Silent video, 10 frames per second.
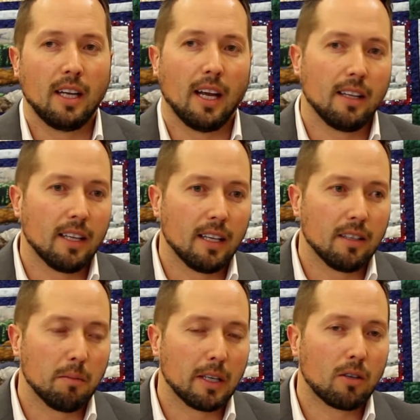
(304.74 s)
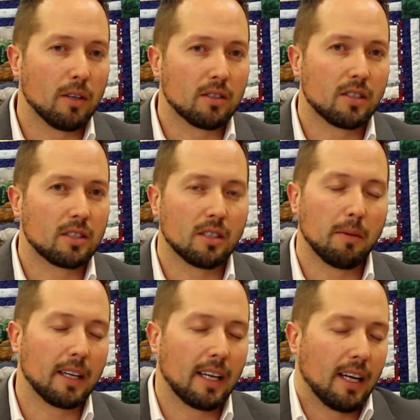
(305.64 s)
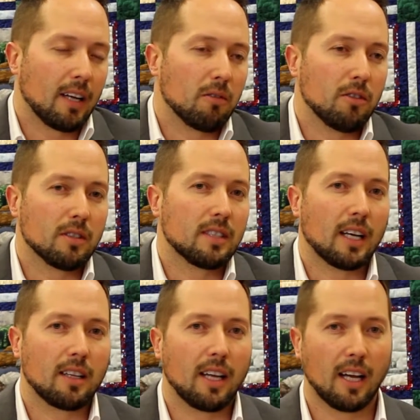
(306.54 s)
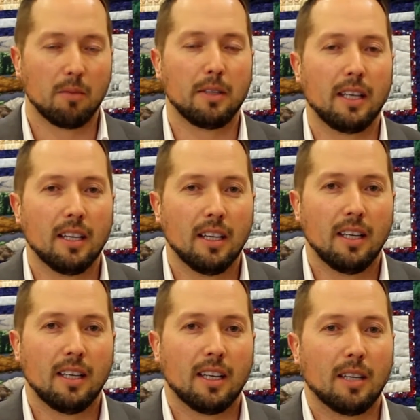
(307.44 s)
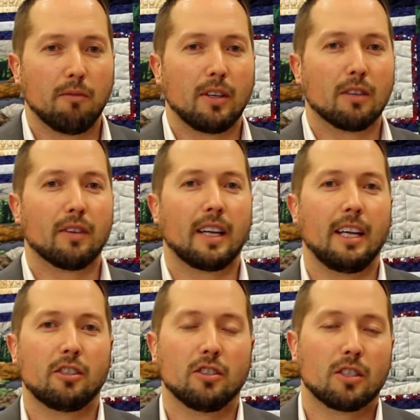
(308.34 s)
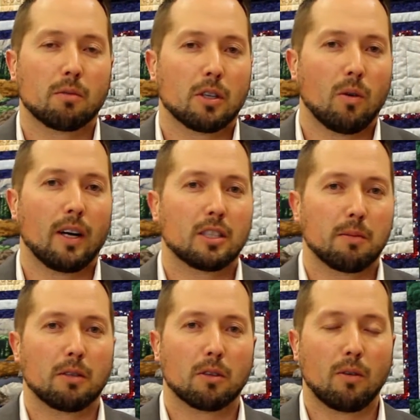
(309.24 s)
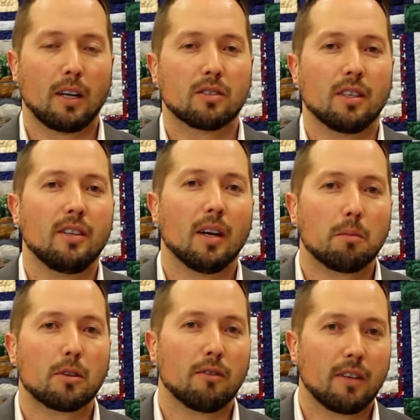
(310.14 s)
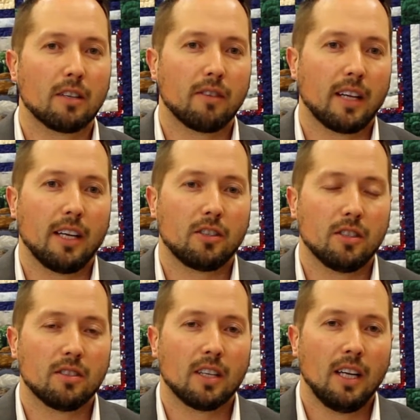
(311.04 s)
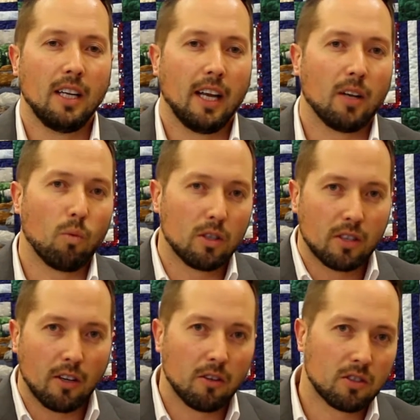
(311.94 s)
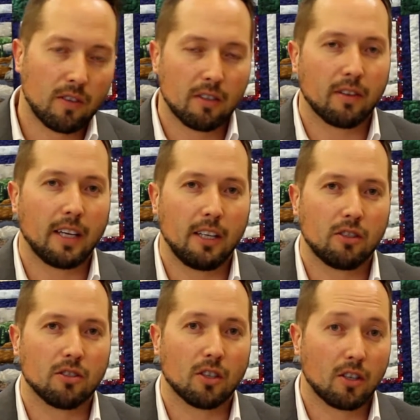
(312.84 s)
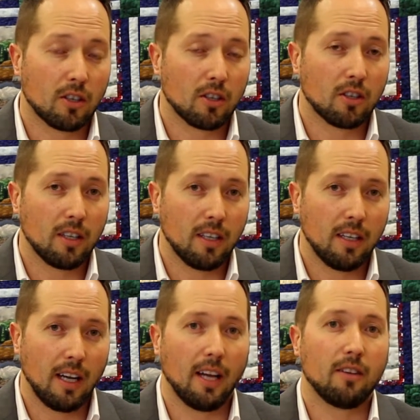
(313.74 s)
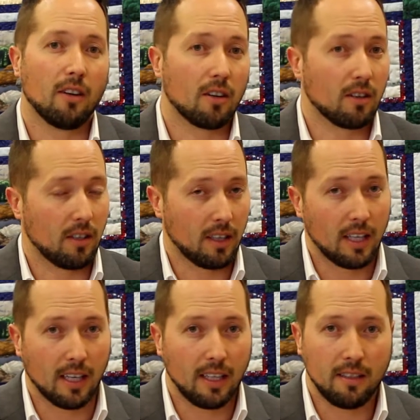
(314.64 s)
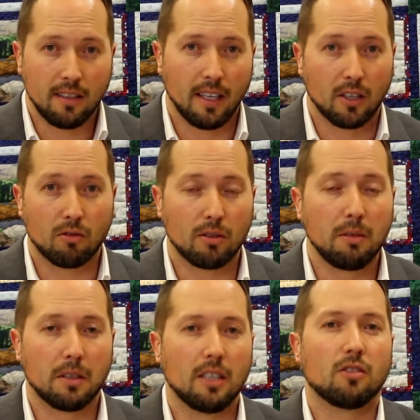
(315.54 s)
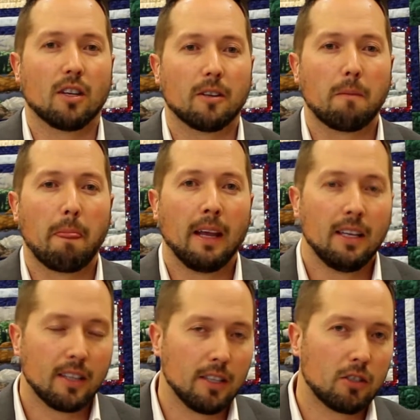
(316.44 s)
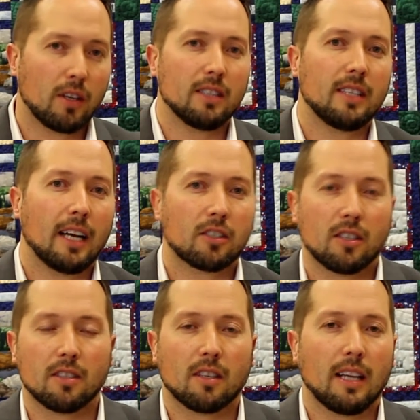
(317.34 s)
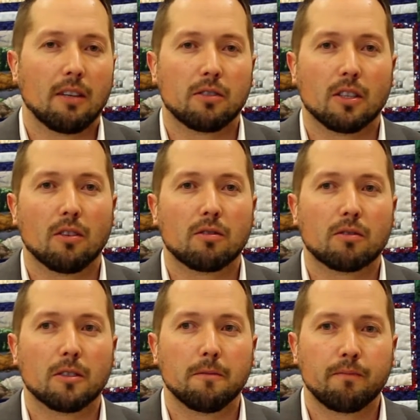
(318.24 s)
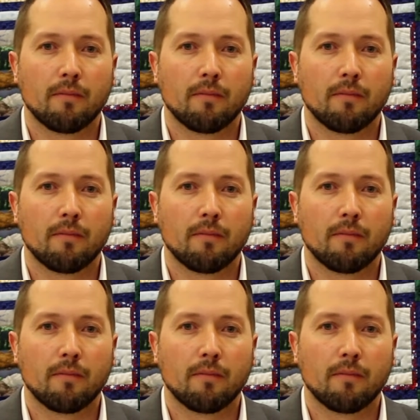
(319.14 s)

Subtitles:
And then the Bitcoin system, I don't know exactly how many verifications it requires, but it requires a number of verifications. And once all those verifications occur and are aligned and agree with each other, then the transaction is allowed to go through.